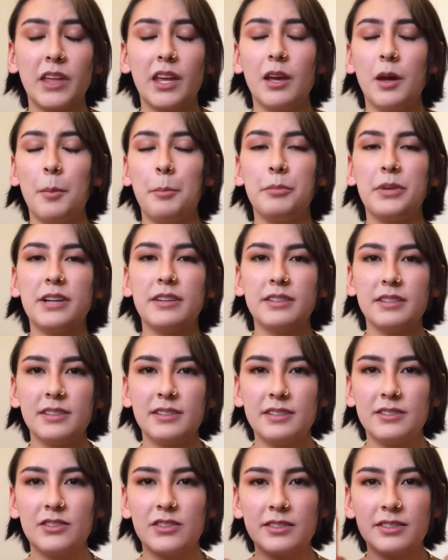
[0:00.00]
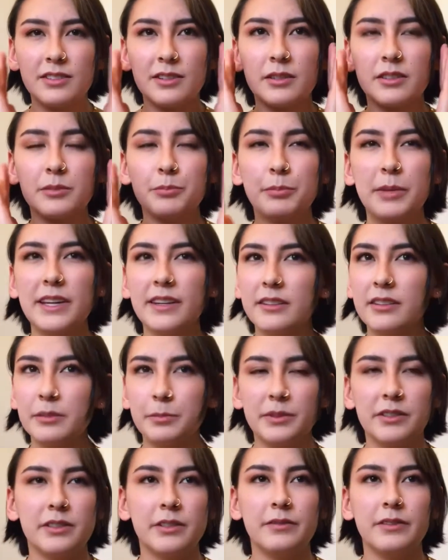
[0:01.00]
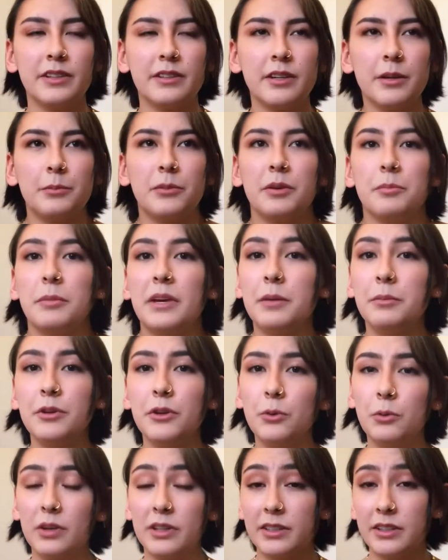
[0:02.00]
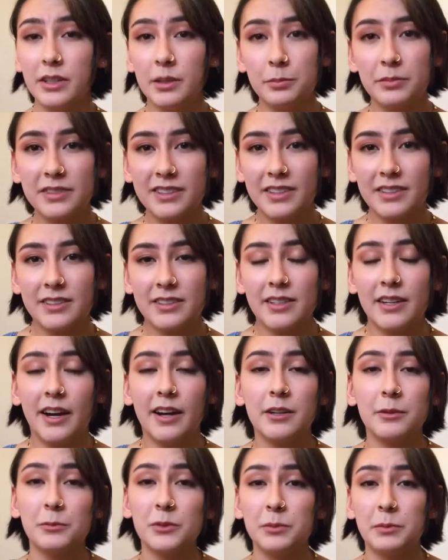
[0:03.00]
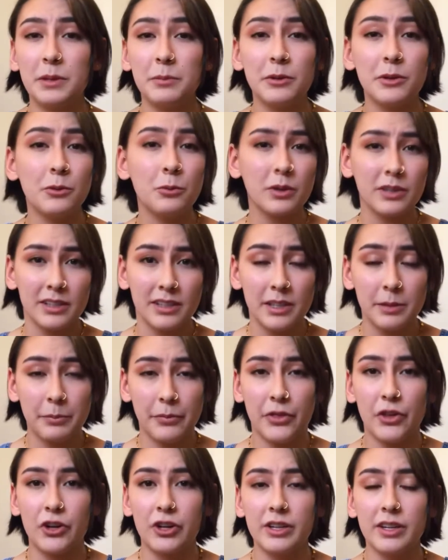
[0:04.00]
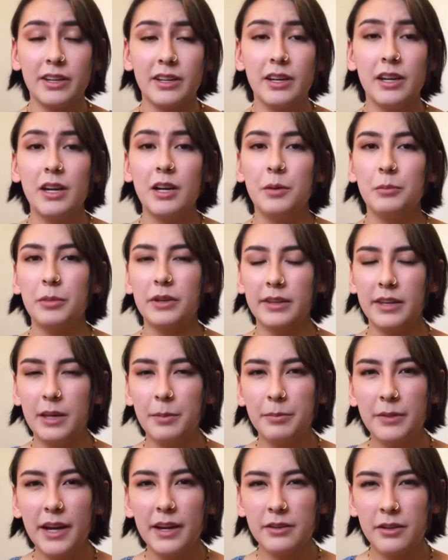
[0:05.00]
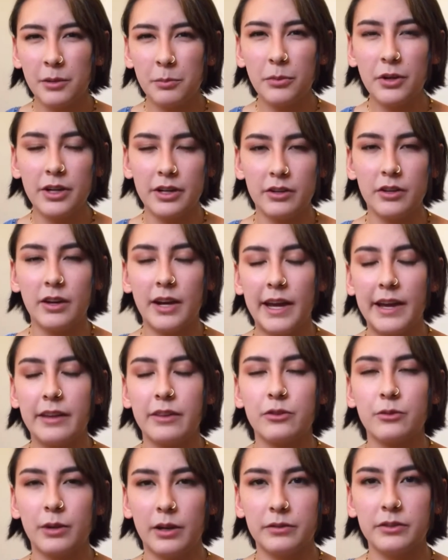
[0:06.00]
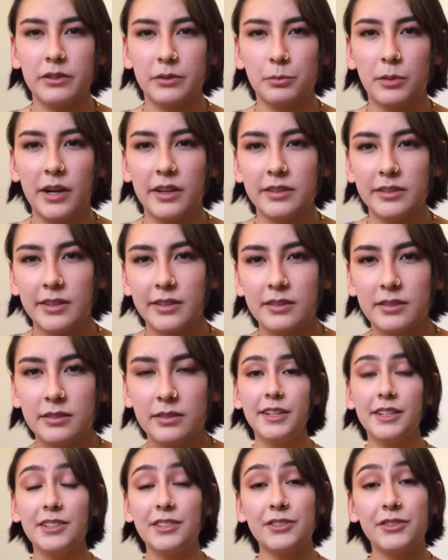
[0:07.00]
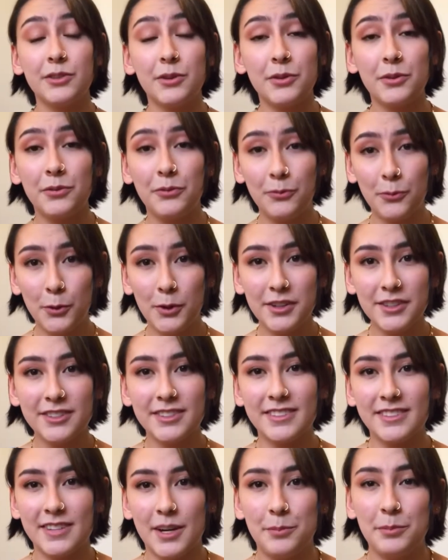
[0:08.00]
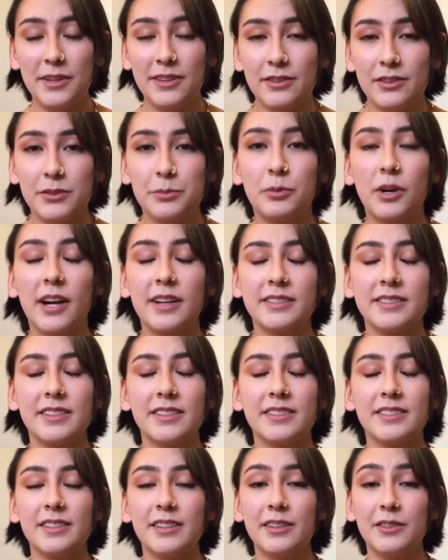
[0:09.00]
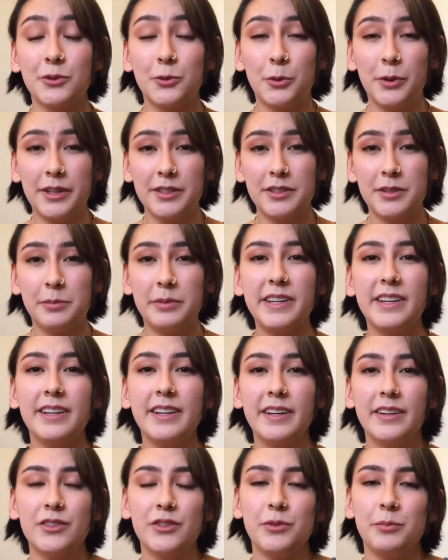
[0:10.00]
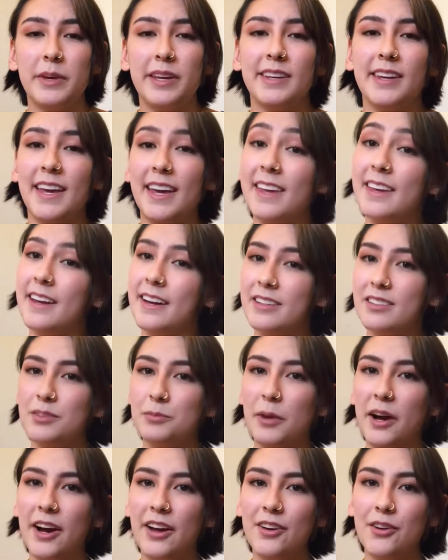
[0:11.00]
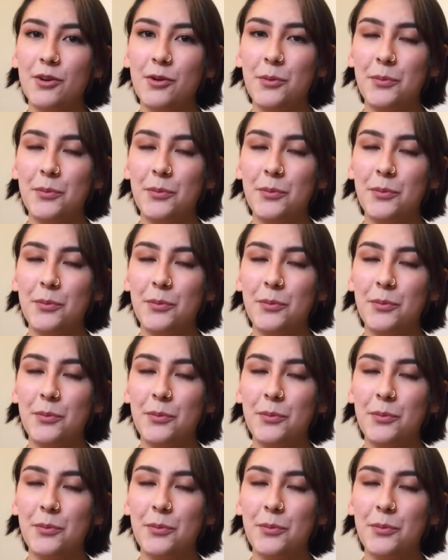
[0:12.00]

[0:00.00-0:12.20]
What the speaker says: but just pick a specific number. Maybe you want to keep 60 items, maybe you want to keep 30, but keep that number in your head throughout this process. So the 4th step in this process is going to be to make a yes pile